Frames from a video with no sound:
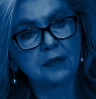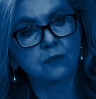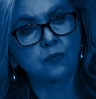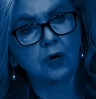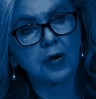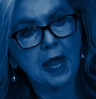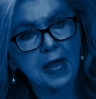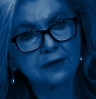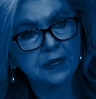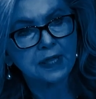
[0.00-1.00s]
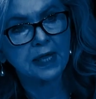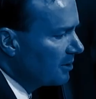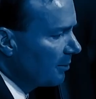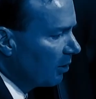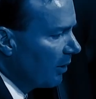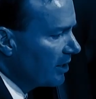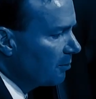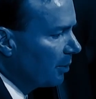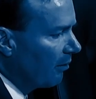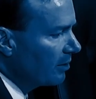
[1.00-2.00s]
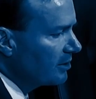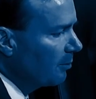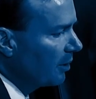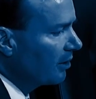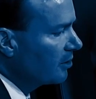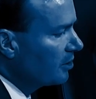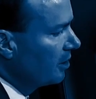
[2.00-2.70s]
that have been used to take advantage of the patent system,